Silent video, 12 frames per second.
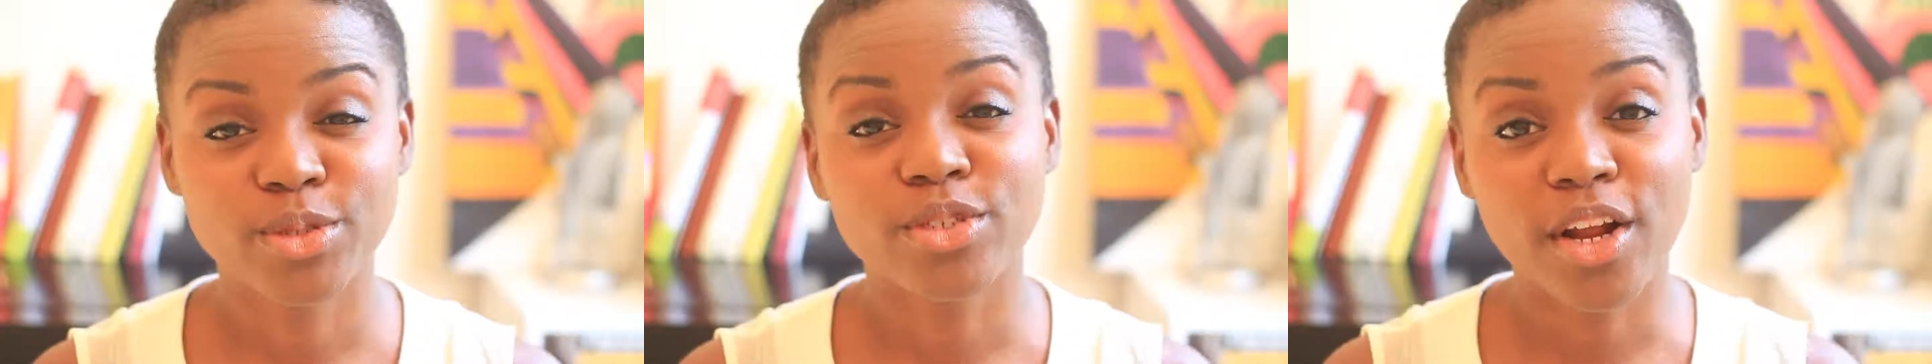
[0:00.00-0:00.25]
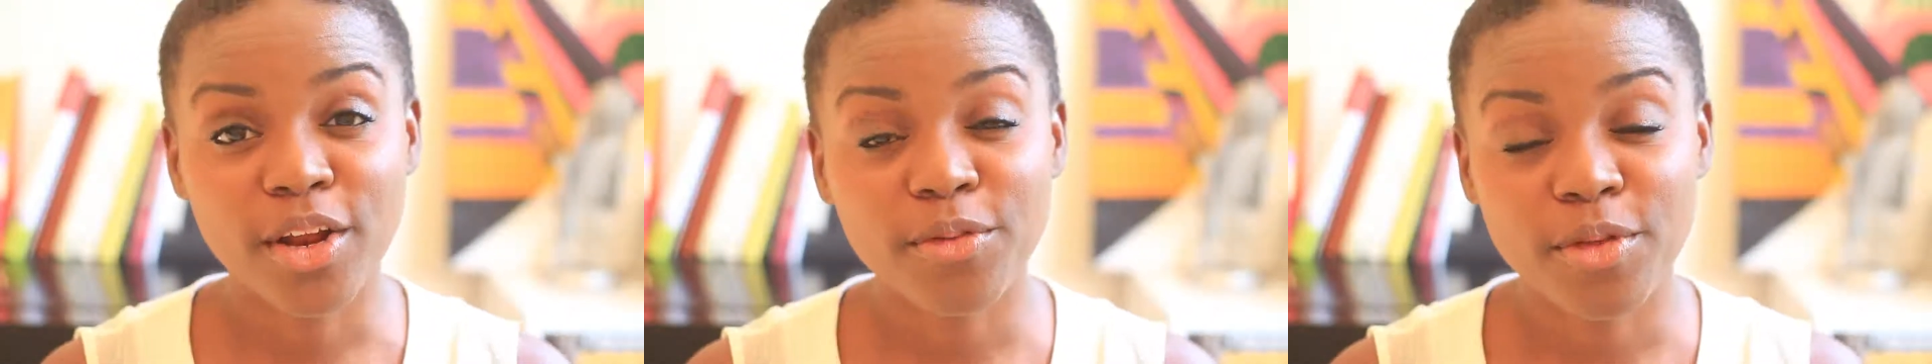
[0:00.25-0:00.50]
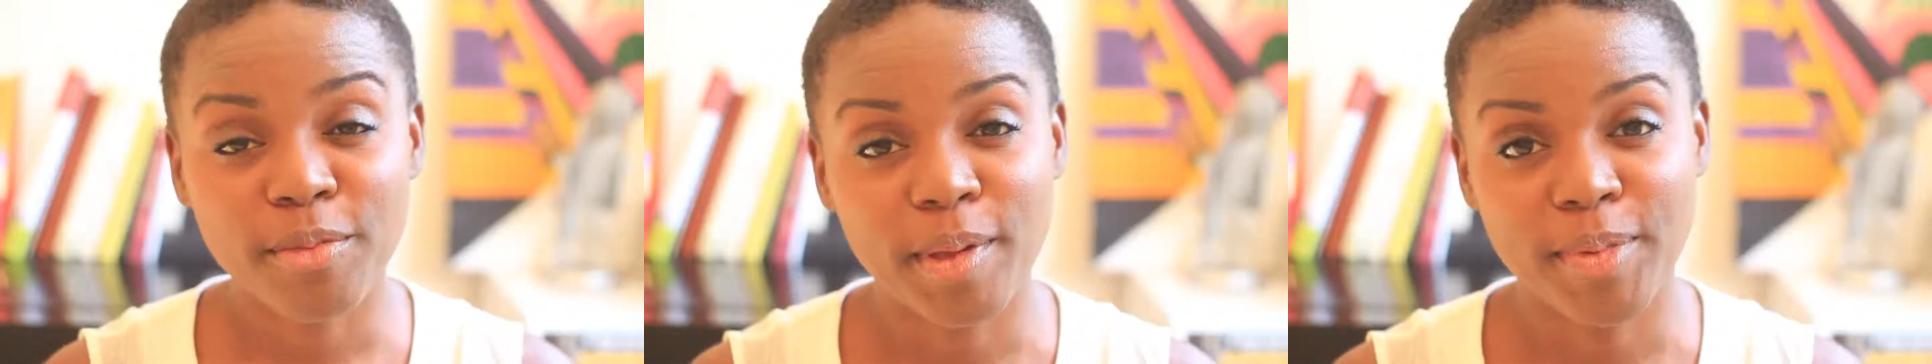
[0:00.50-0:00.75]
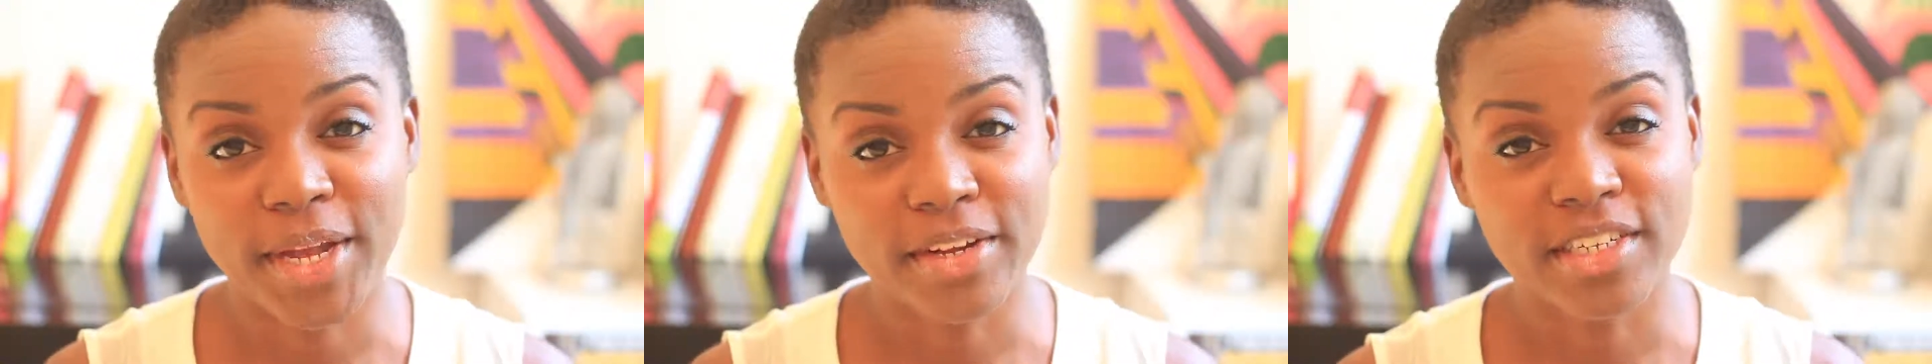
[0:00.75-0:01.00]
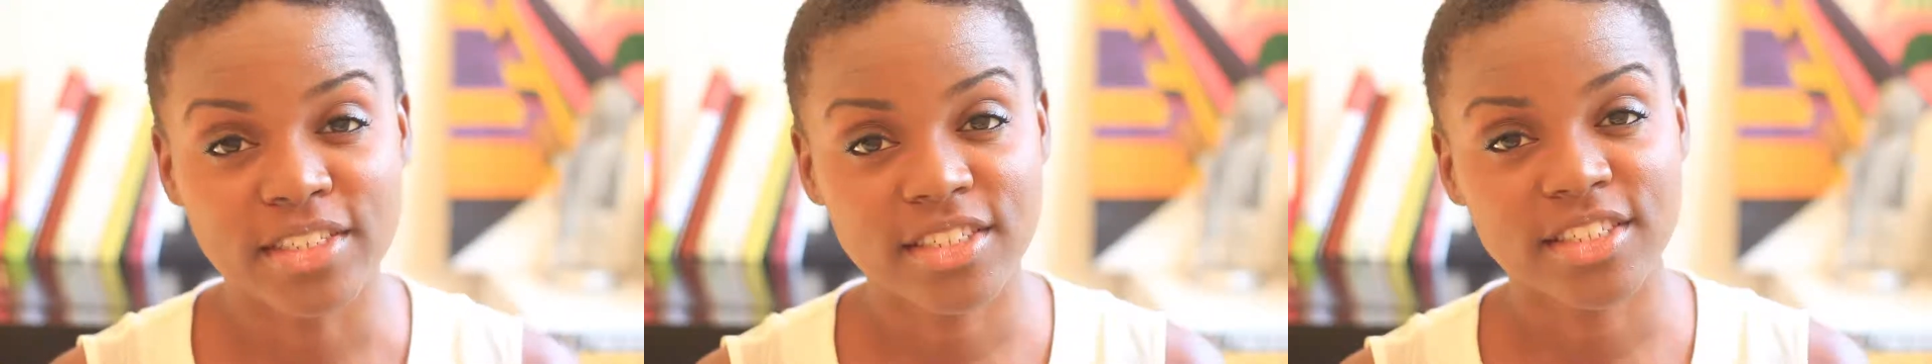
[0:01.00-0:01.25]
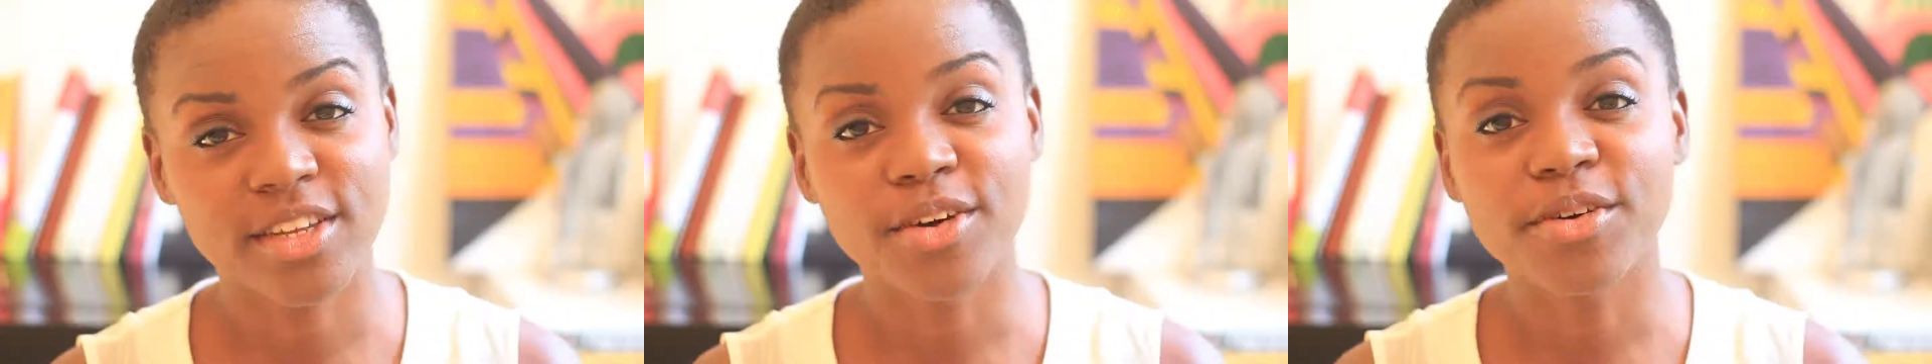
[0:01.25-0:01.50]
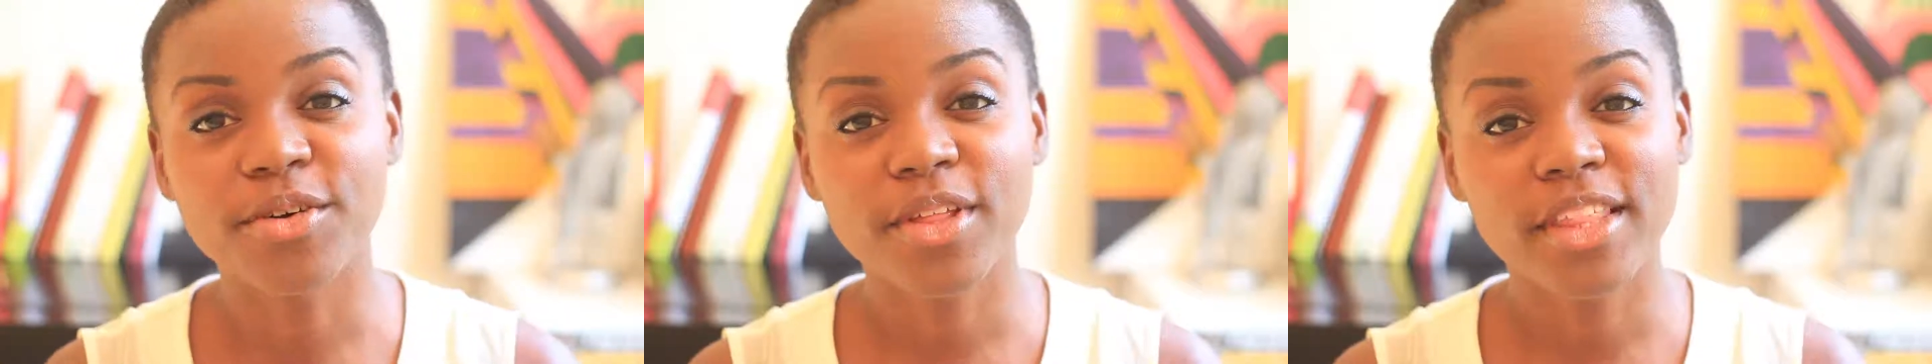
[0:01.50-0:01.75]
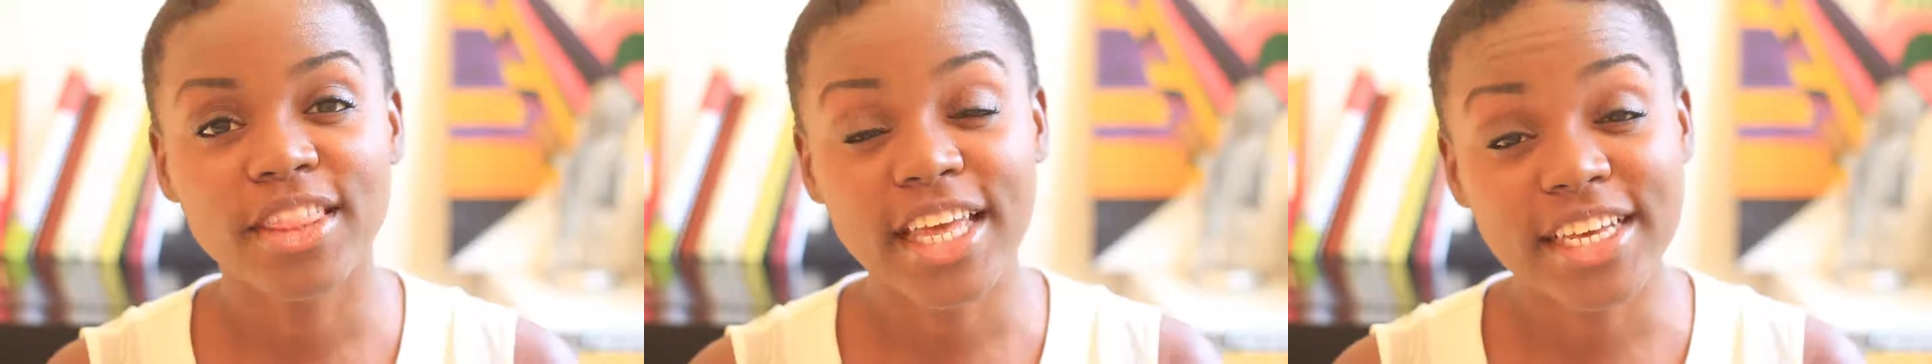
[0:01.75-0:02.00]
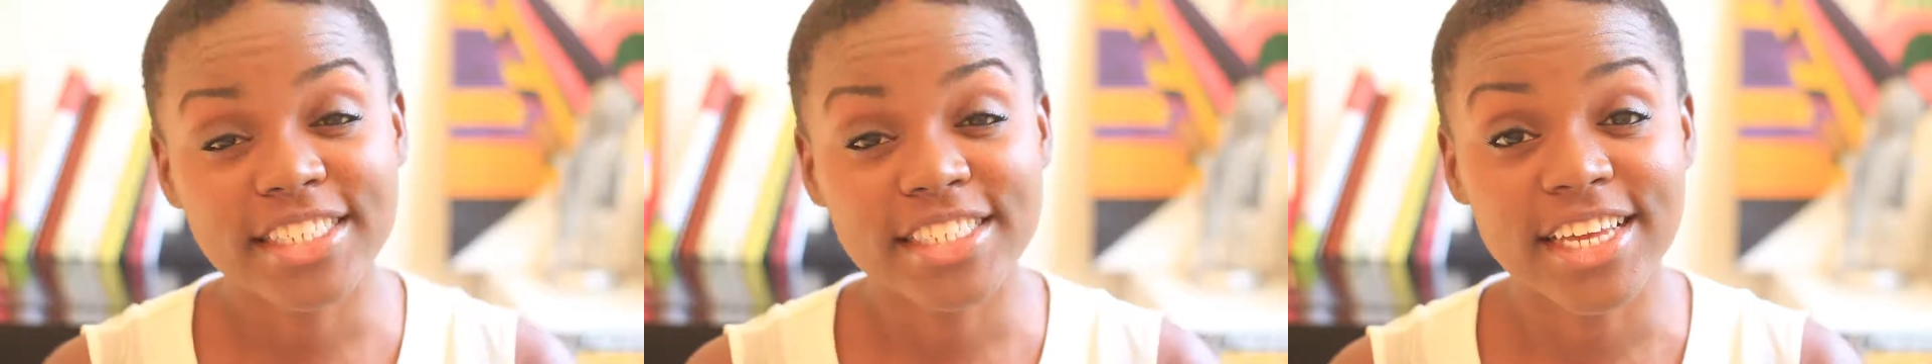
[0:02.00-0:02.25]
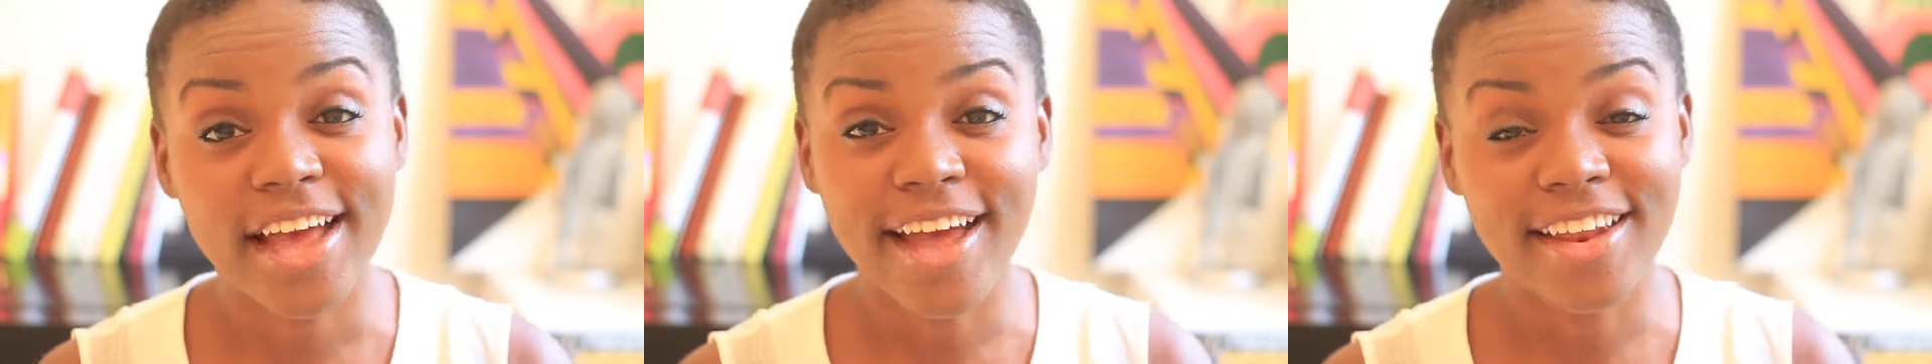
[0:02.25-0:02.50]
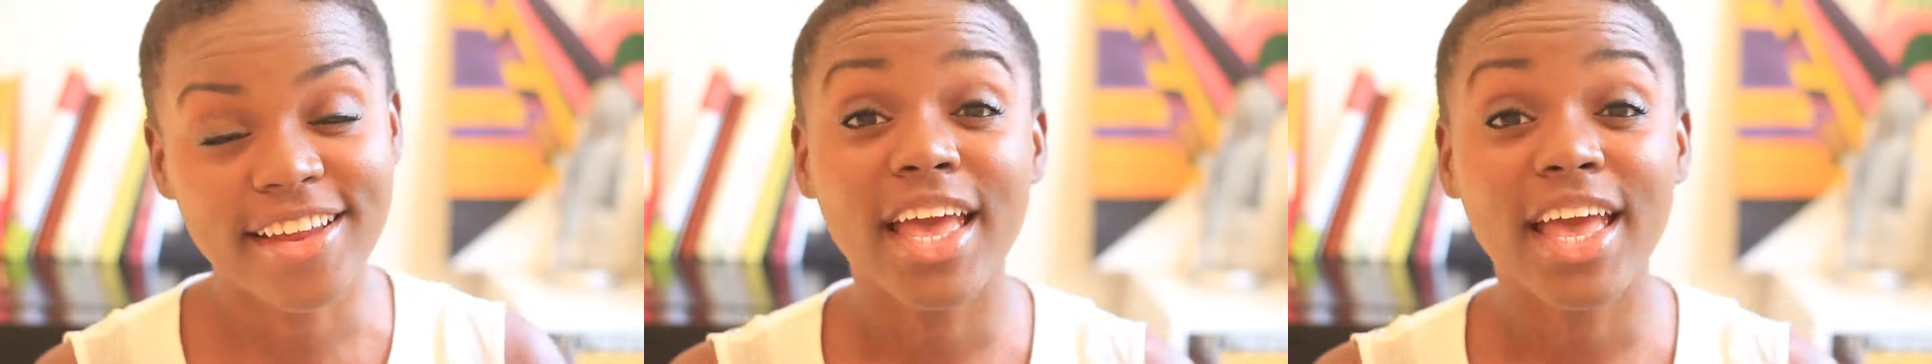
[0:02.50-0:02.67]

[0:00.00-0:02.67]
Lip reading: started with my parents, so thanks, Dad.